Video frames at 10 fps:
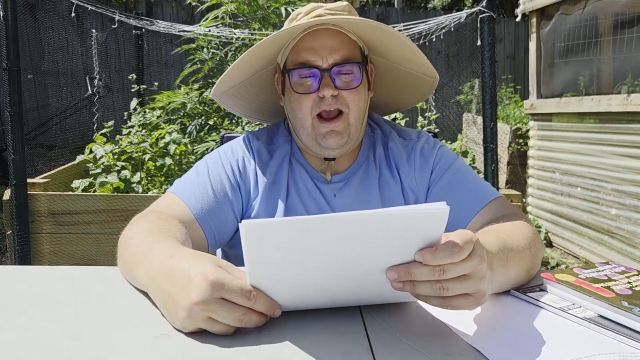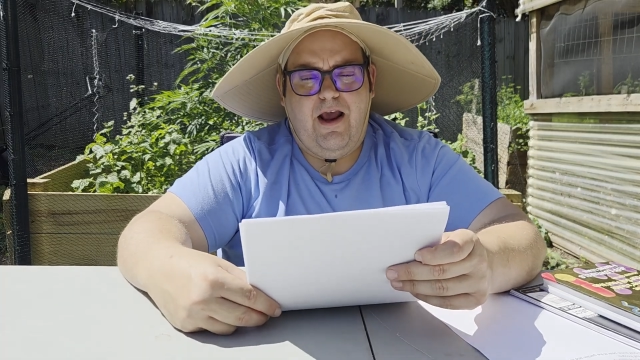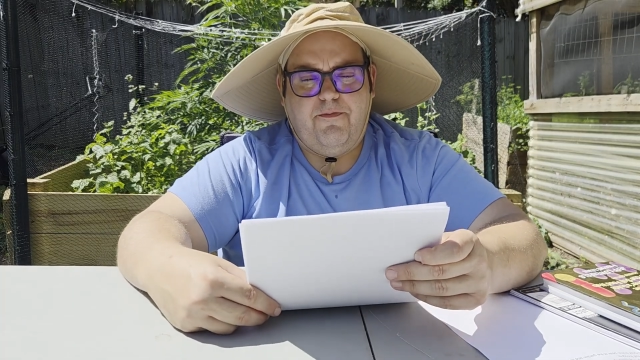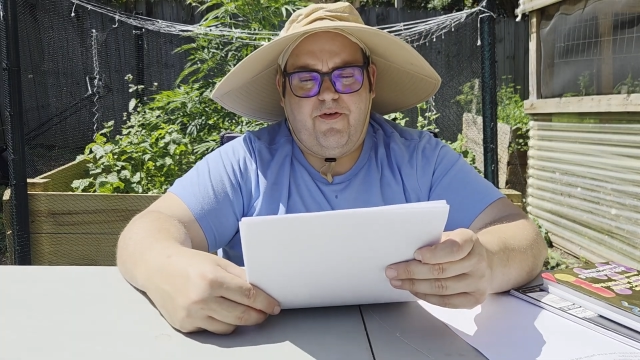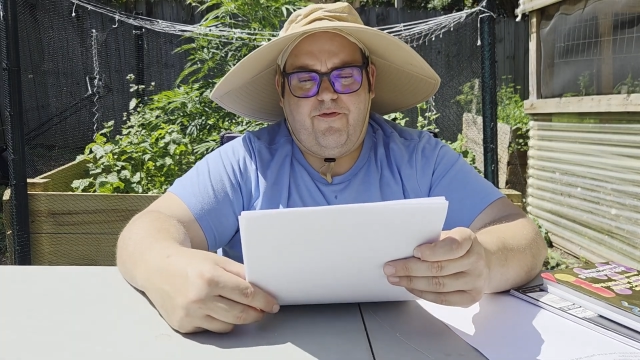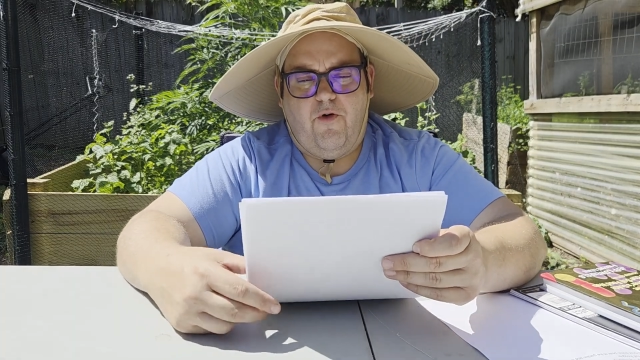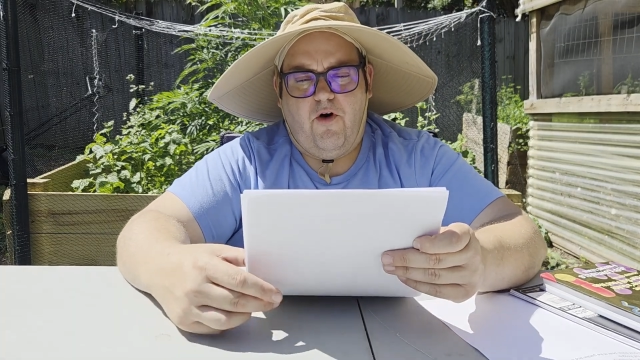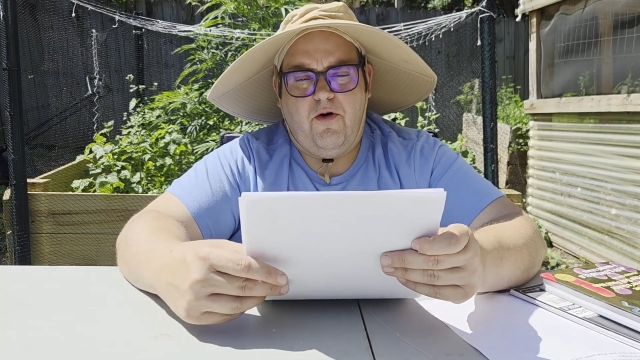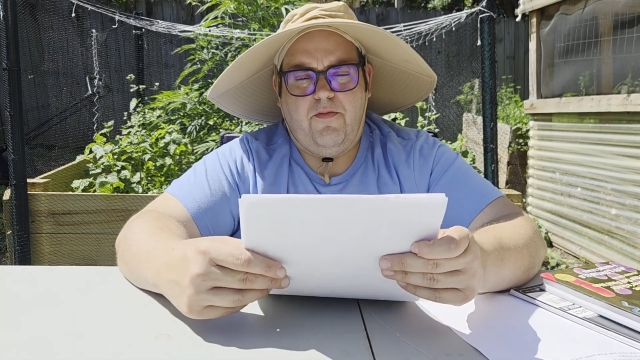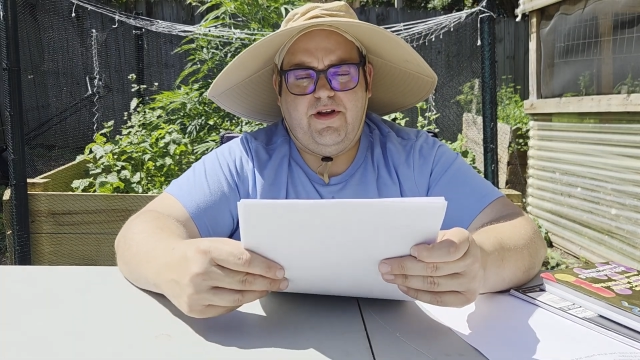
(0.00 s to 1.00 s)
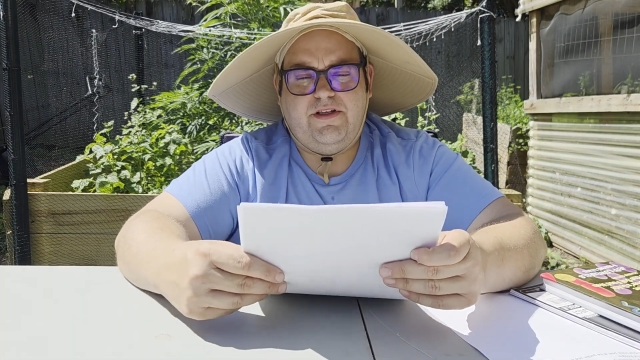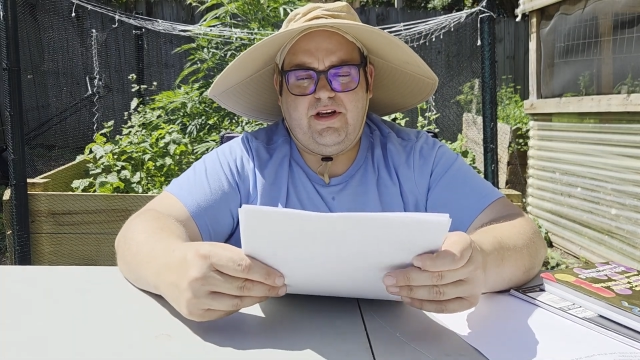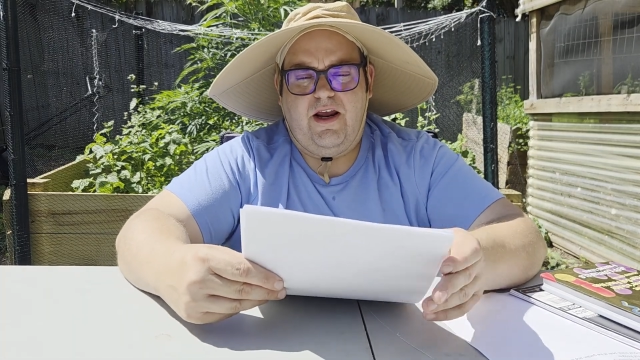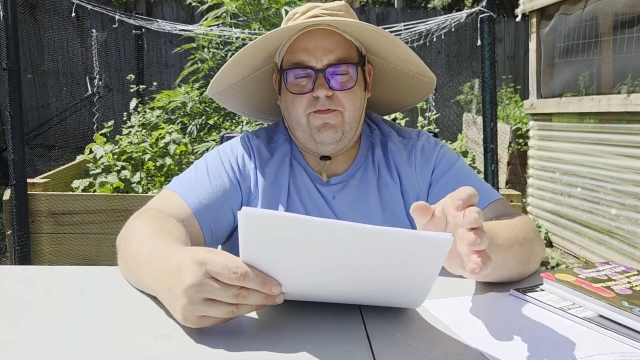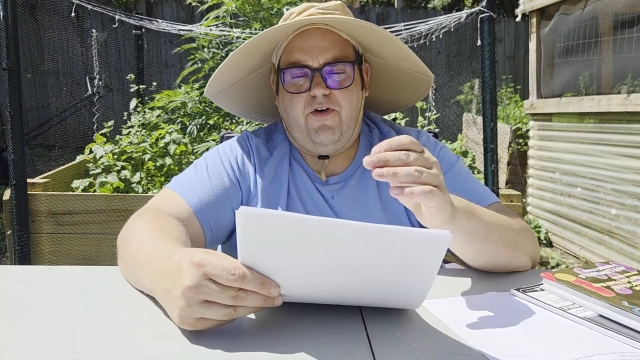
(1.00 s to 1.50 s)
and perform the
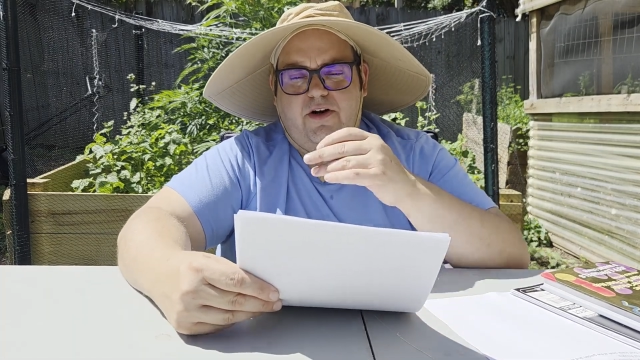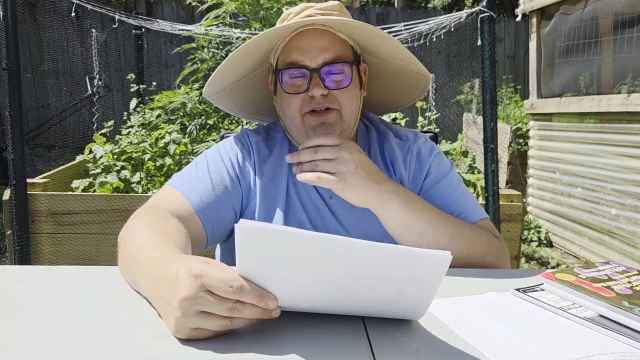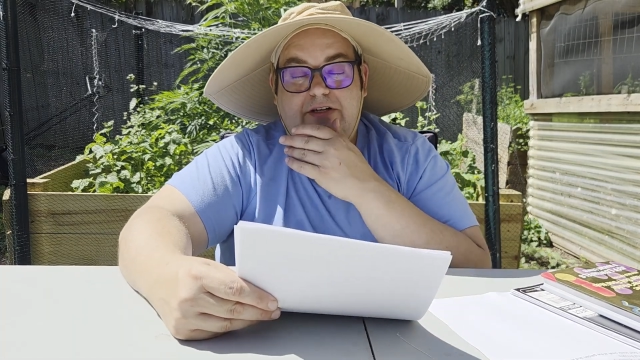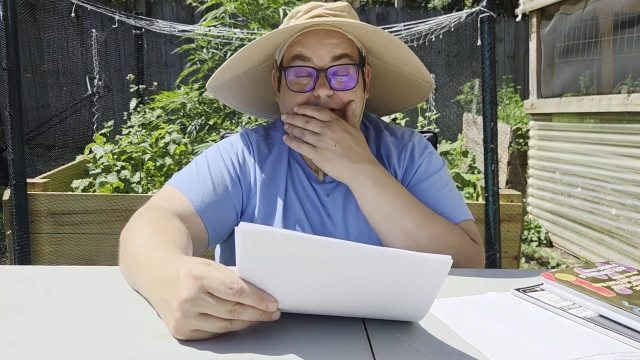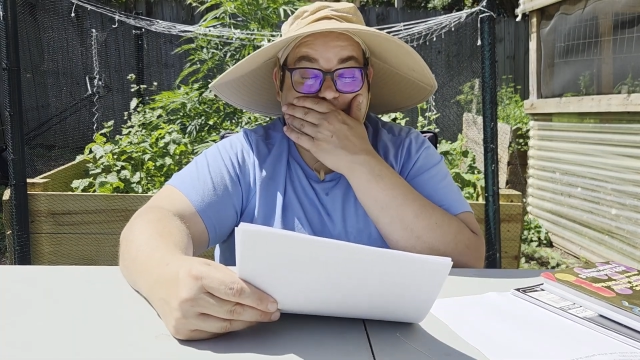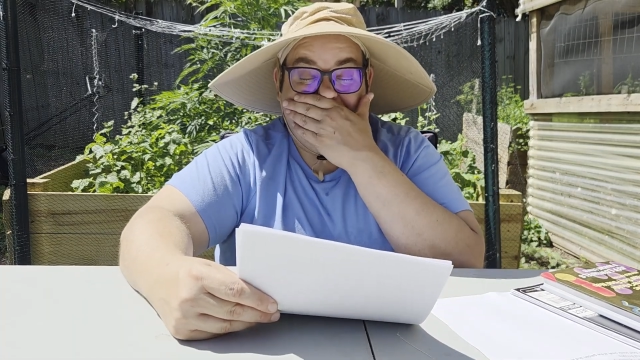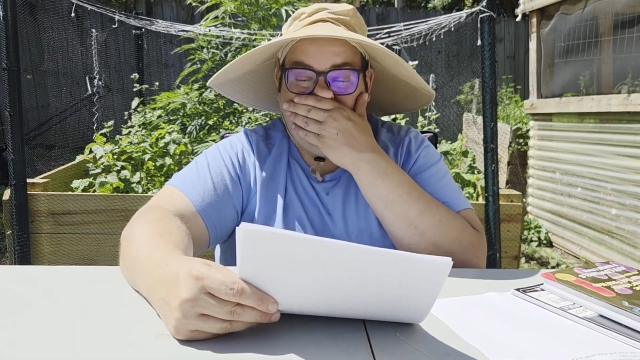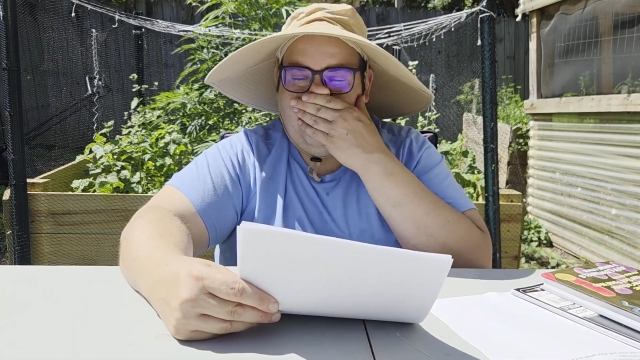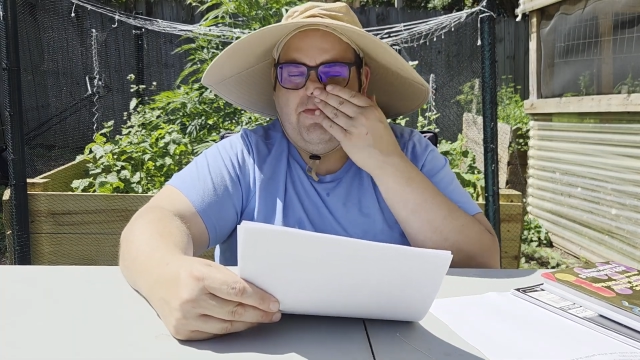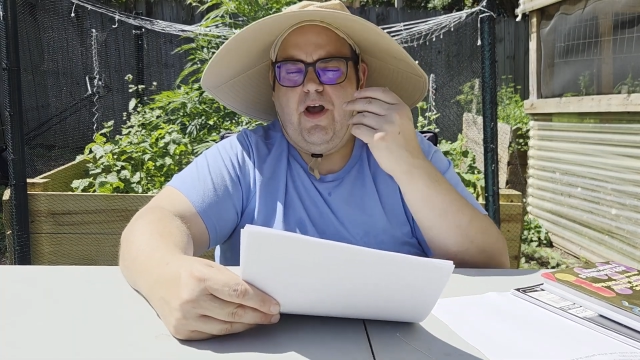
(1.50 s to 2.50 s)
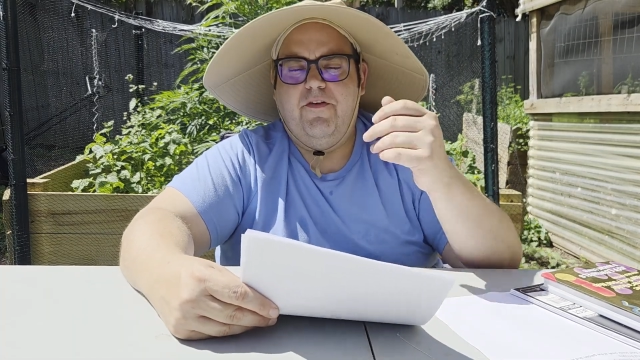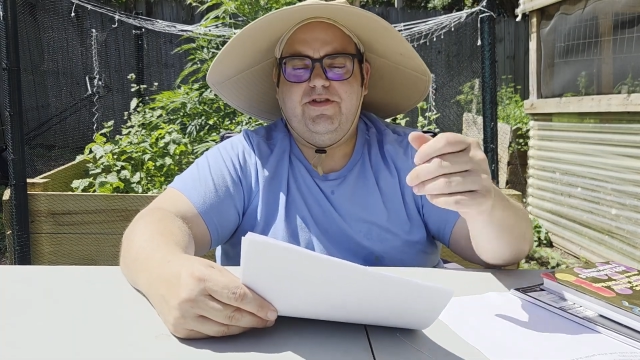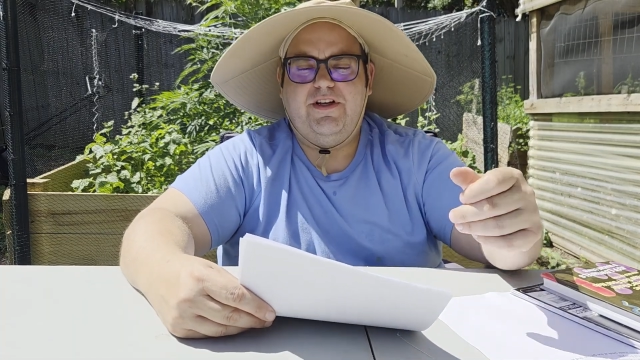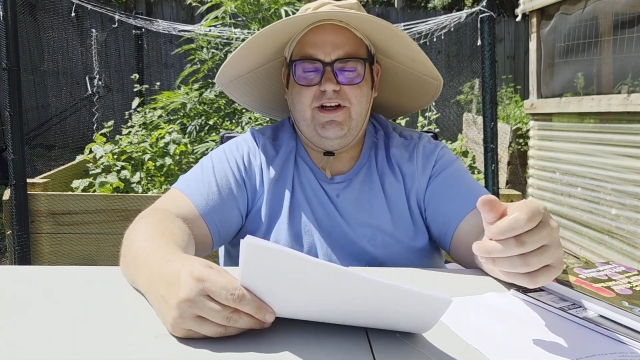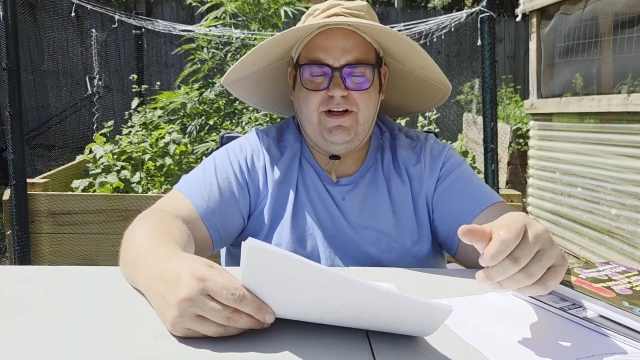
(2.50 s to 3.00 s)
same functions of
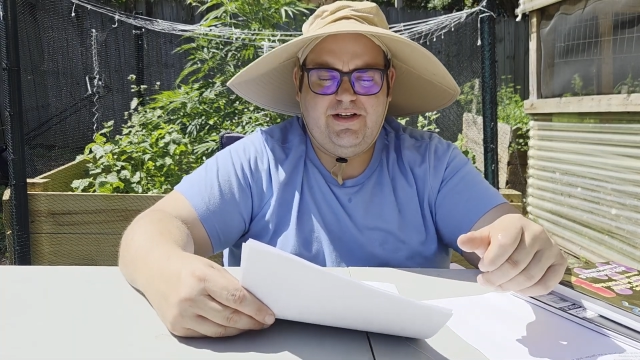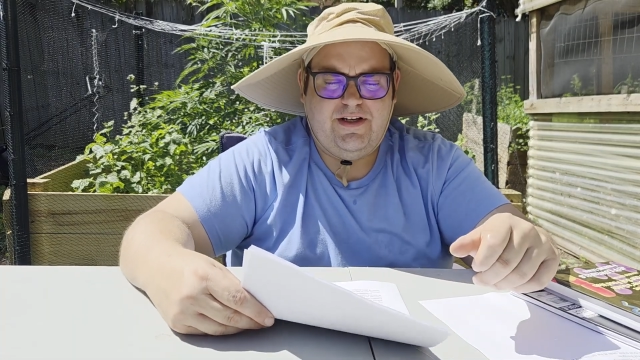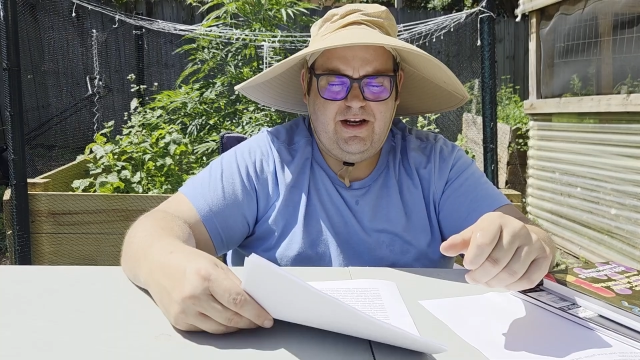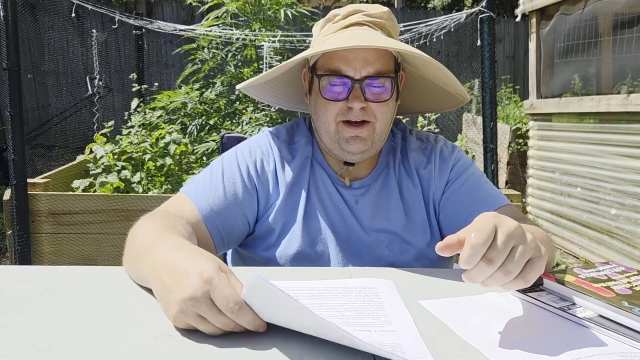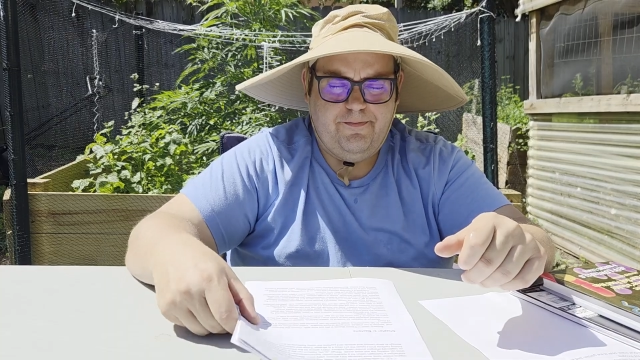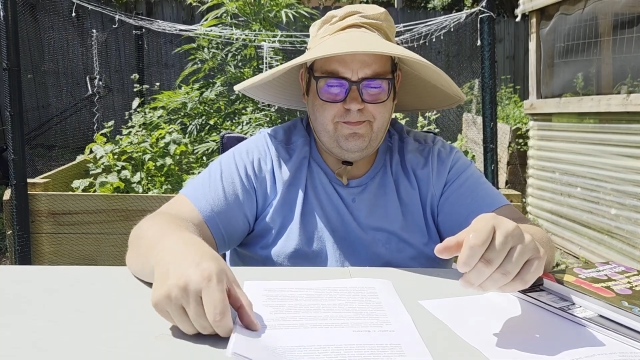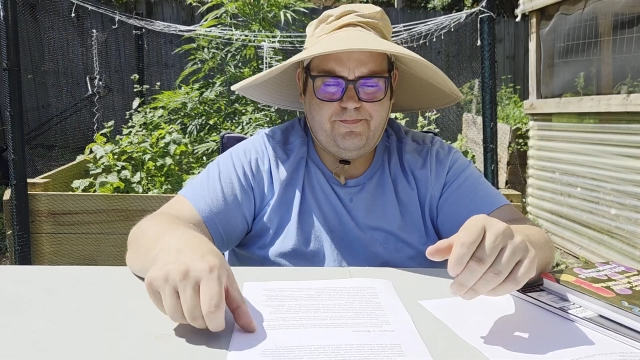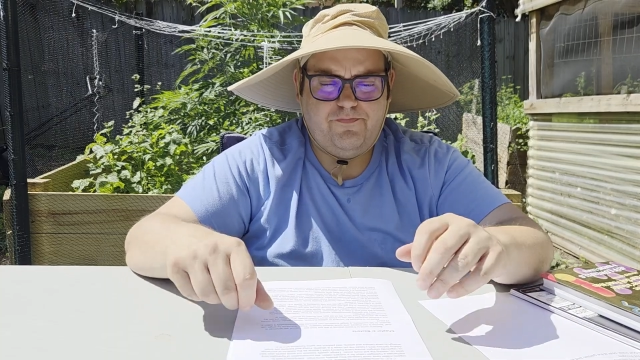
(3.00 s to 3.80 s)
CEC.